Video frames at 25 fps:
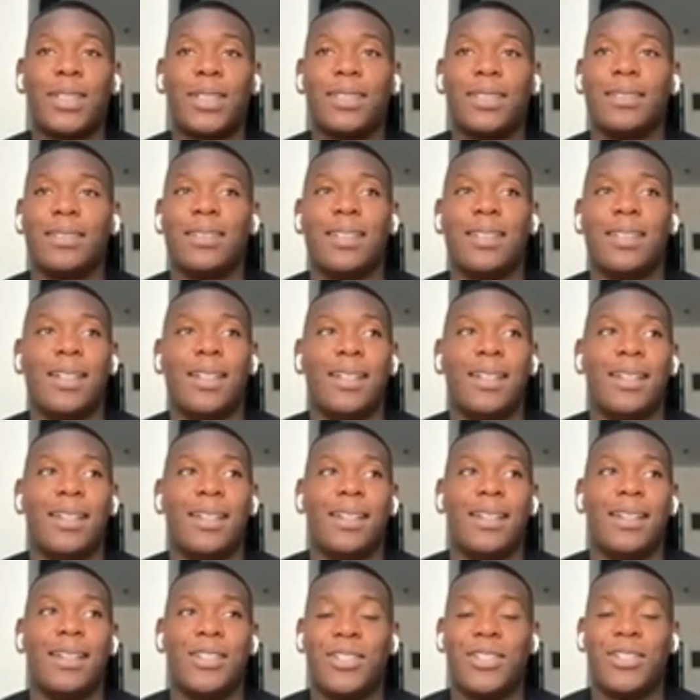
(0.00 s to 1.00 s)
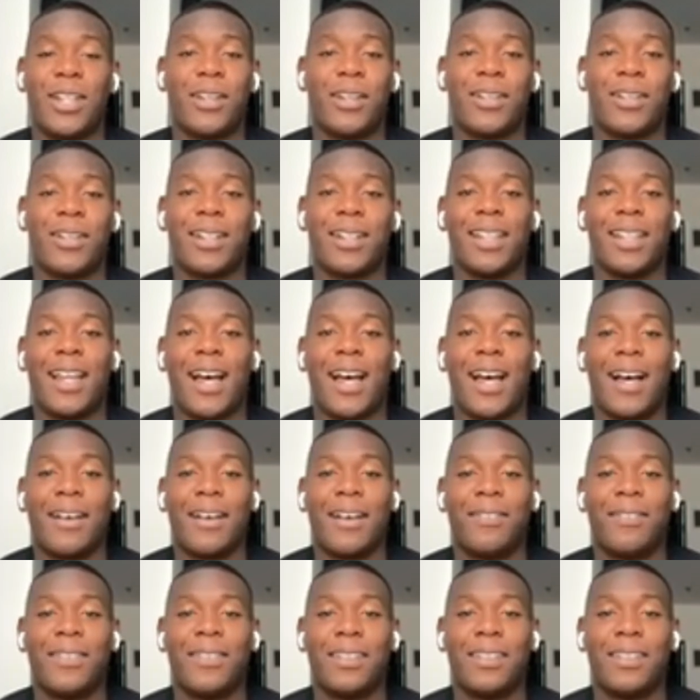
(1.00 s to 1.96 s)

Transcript: and sharing a laugh.